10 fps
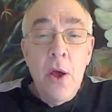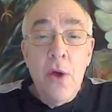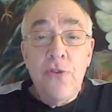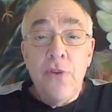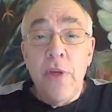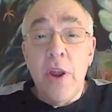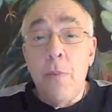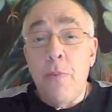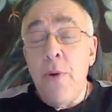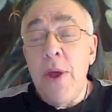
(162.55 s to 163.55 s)
So that a
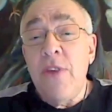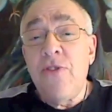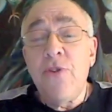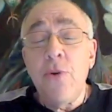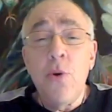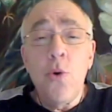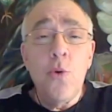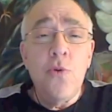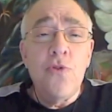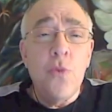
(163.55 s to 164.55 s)
priest
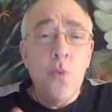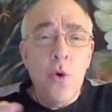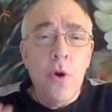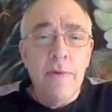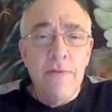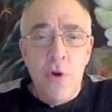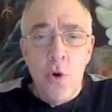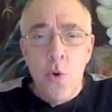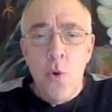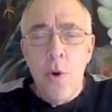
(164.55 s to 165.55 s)
whose
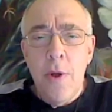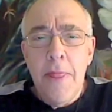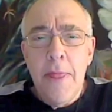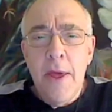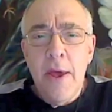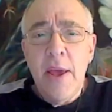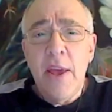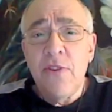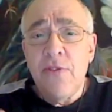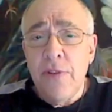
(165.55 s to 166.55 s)
worldview
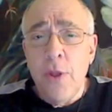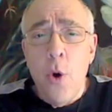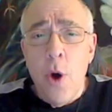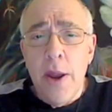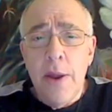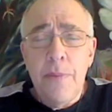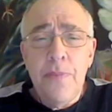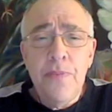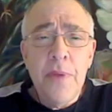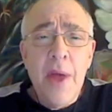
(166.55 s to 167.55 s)
is flawed
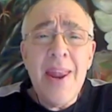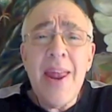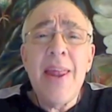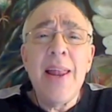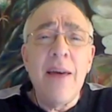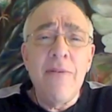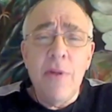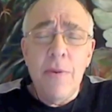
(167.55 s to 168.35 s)
on any level,